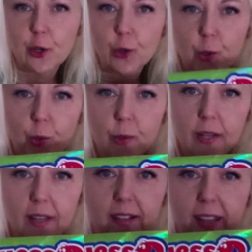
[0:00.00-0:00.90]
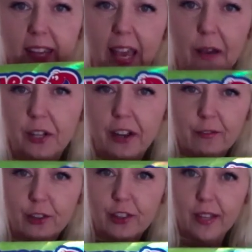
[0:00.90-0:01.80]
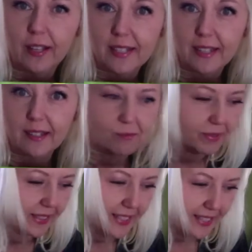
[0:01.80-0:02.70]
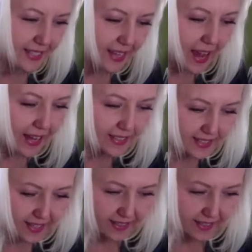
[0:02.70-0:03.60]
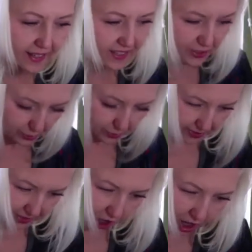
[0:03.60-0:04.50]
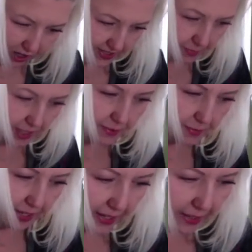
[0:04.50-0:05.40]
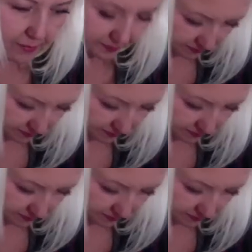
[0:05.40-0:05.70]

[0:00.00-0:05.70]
Who, and I counted everything. It's a complete set. Guess Who is an awesome, awesome game.